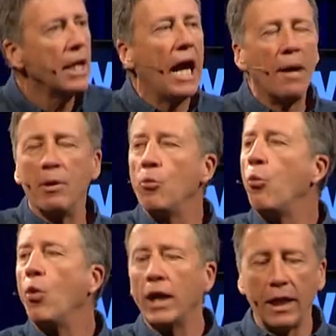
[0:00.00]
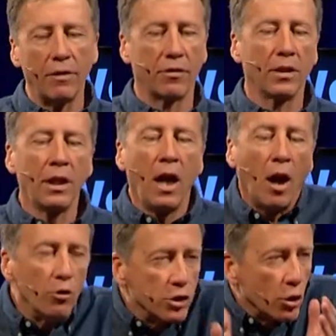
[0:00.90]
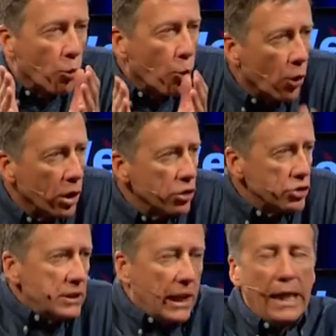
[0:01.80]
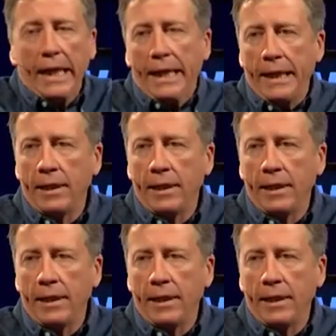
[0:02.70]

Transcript: I mean, whatever, on your worst day.